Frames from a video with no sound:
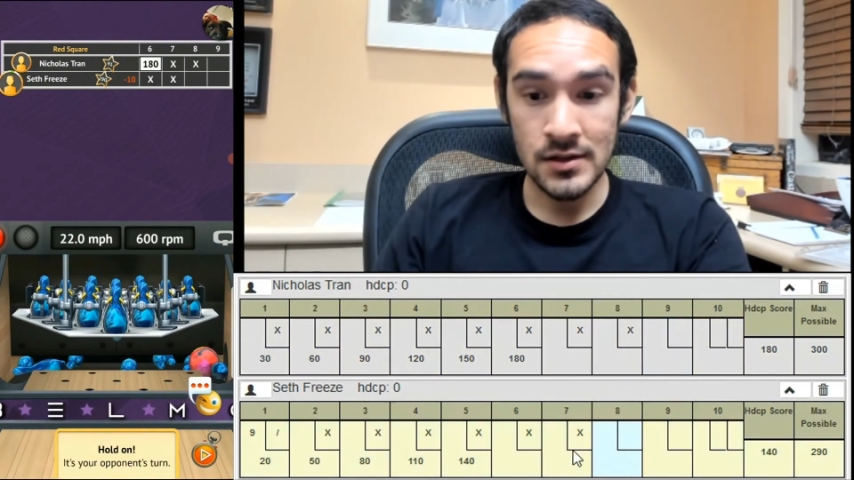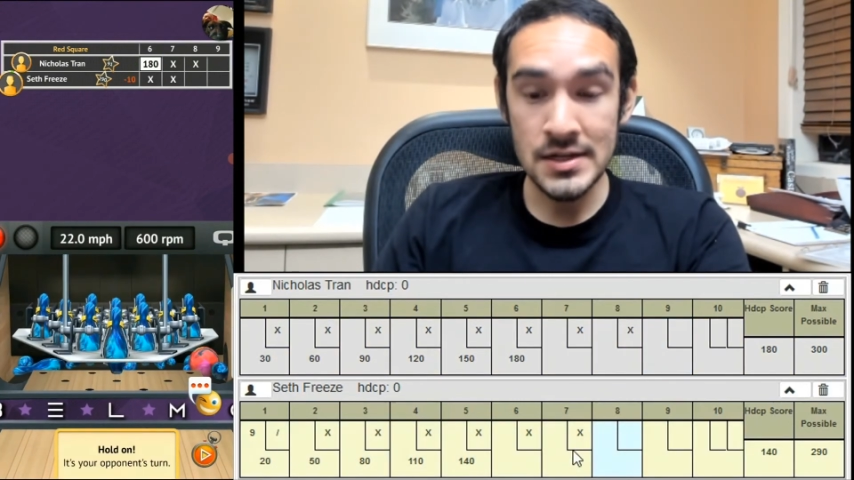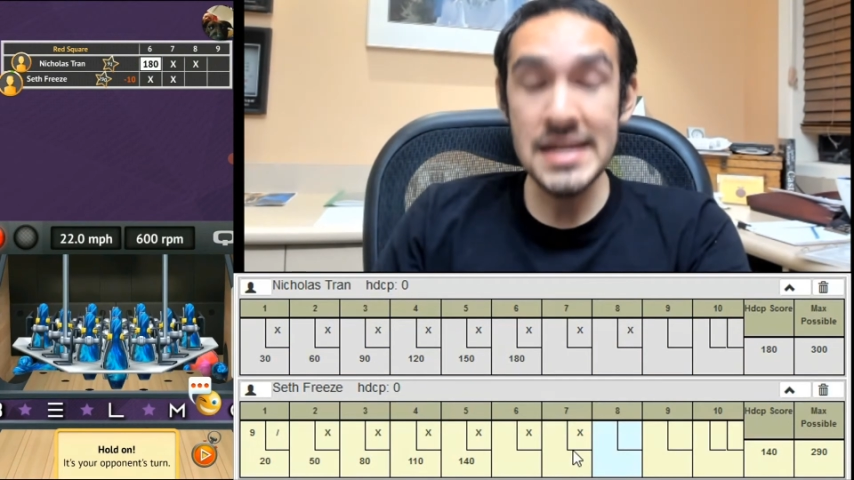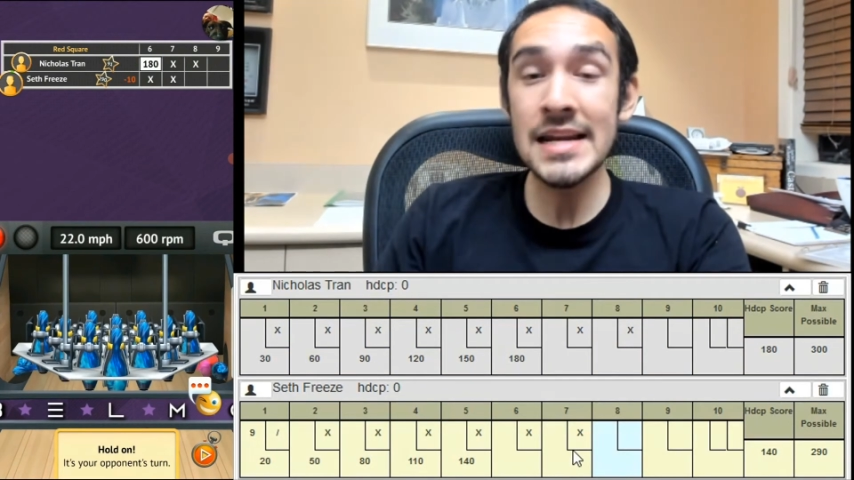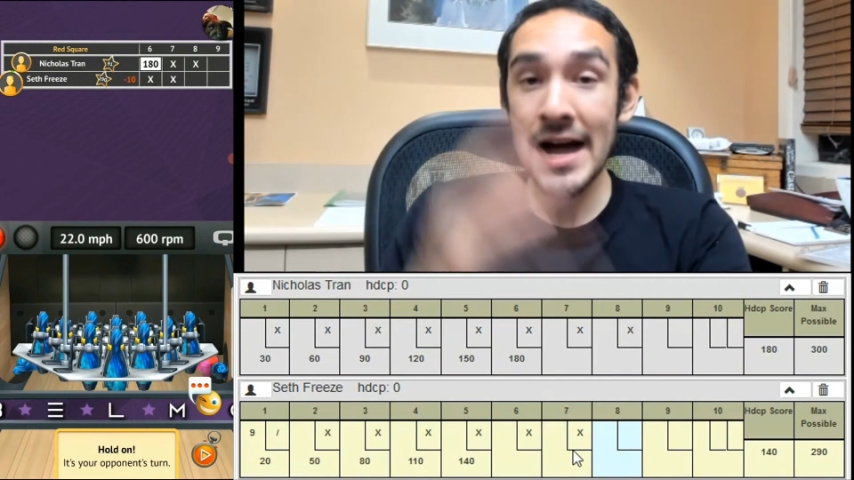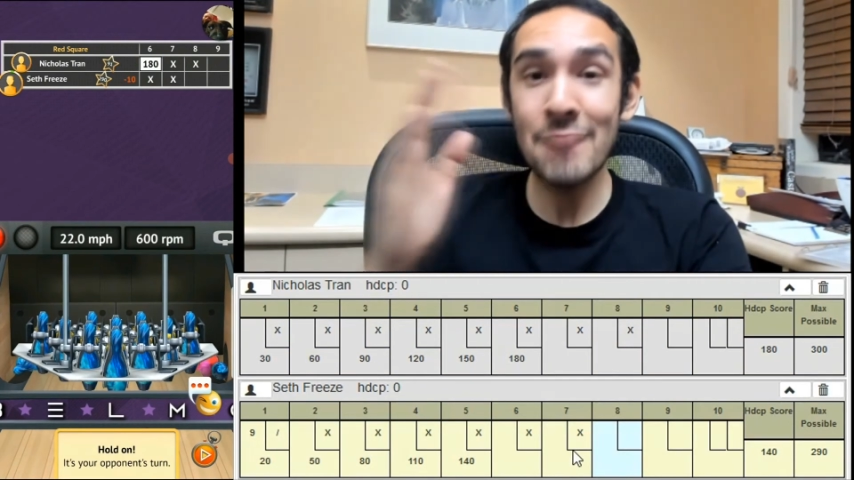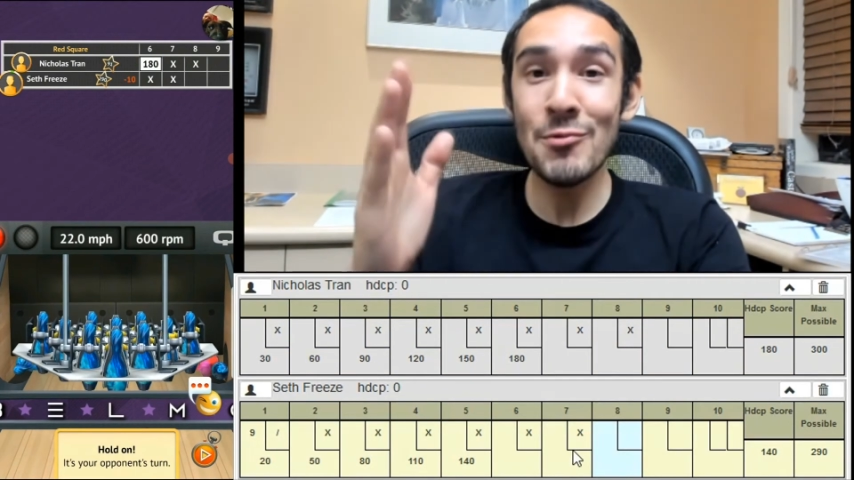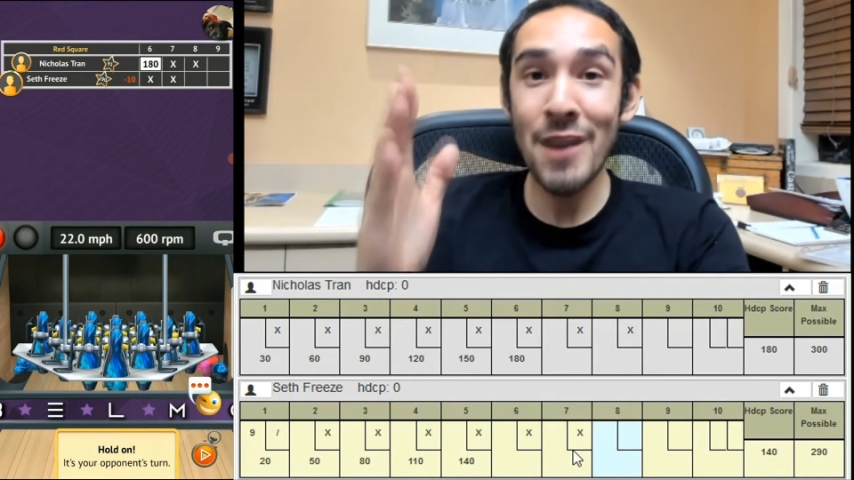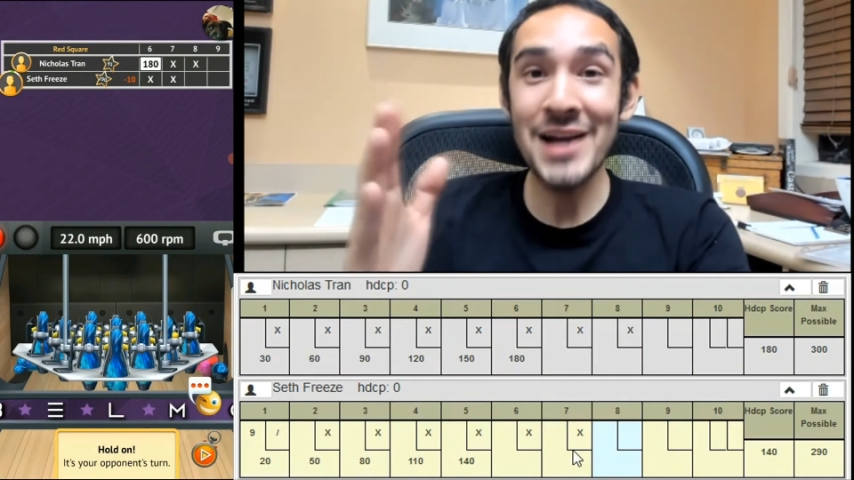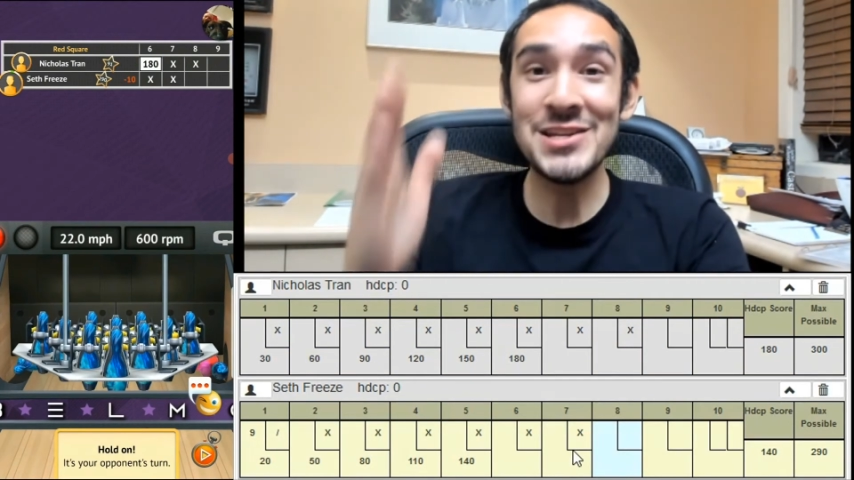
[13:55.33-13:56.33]
Need I
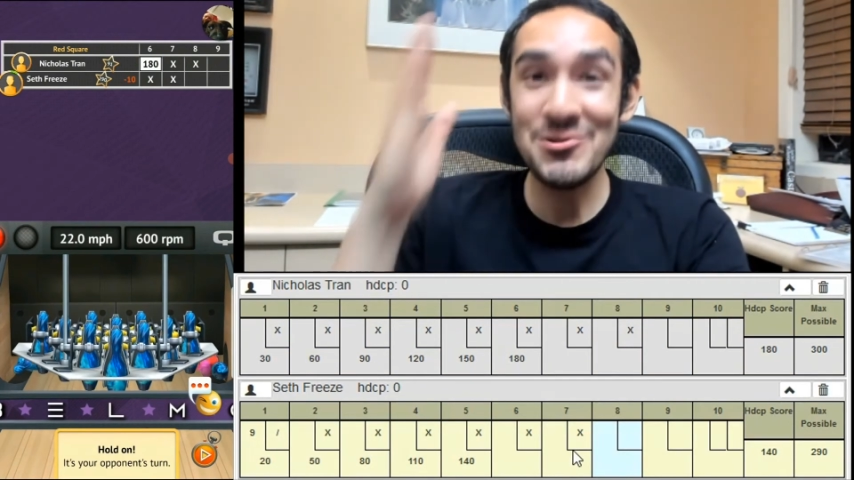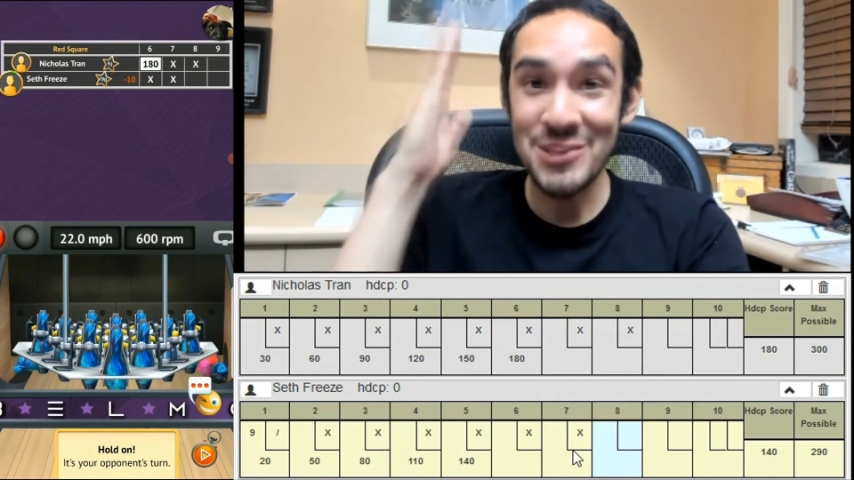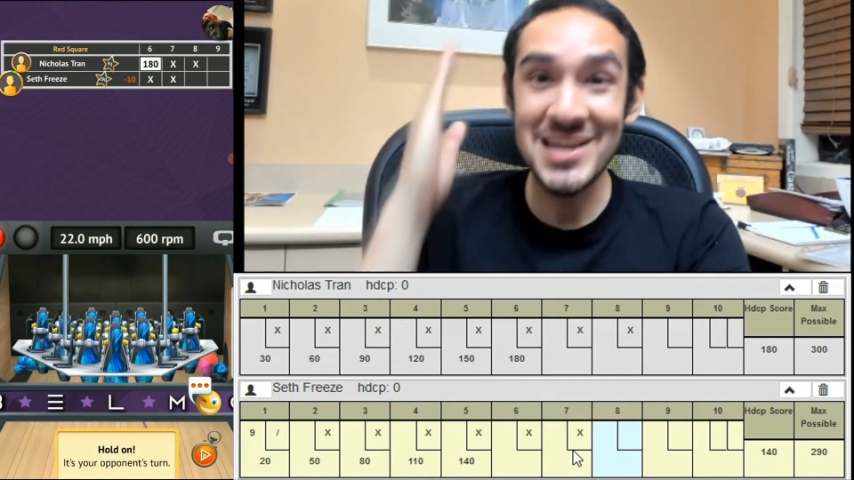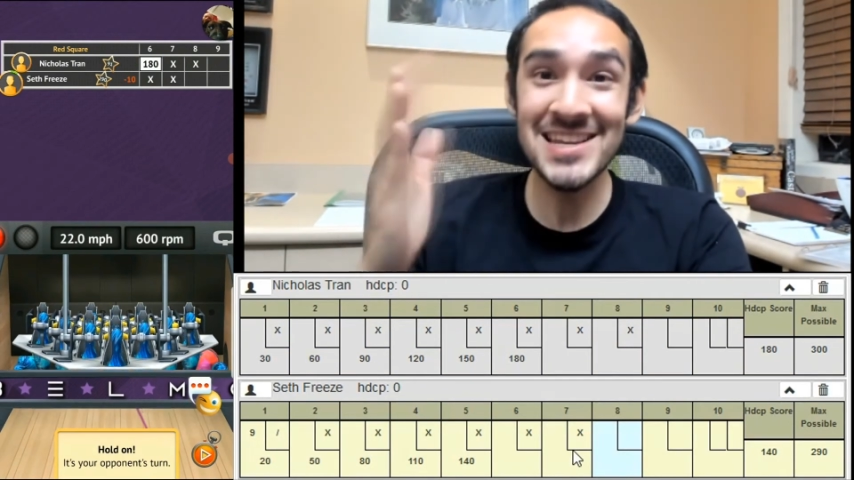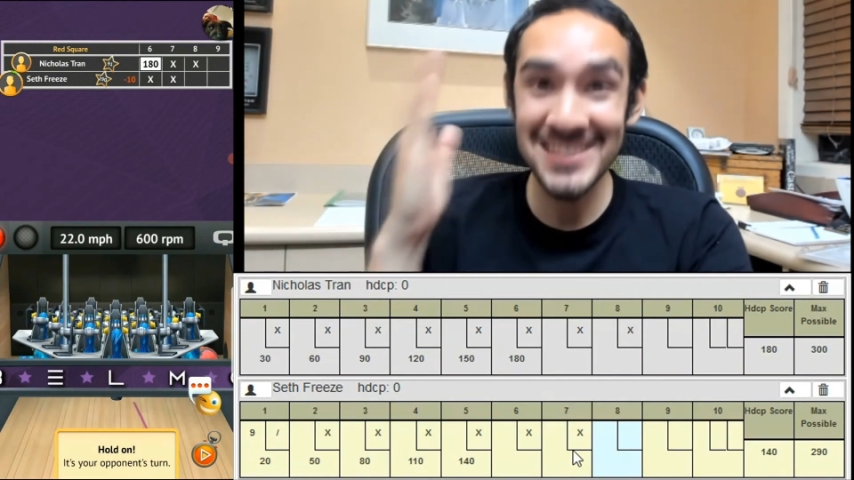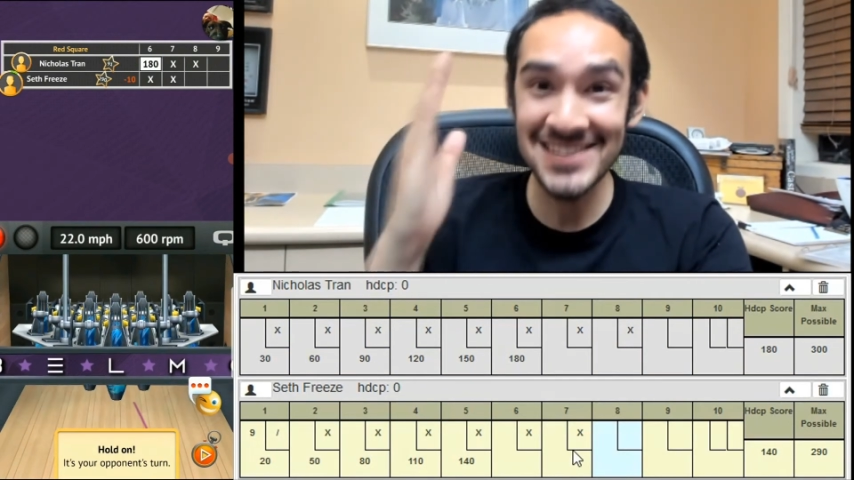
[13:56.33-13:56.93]
remind you, this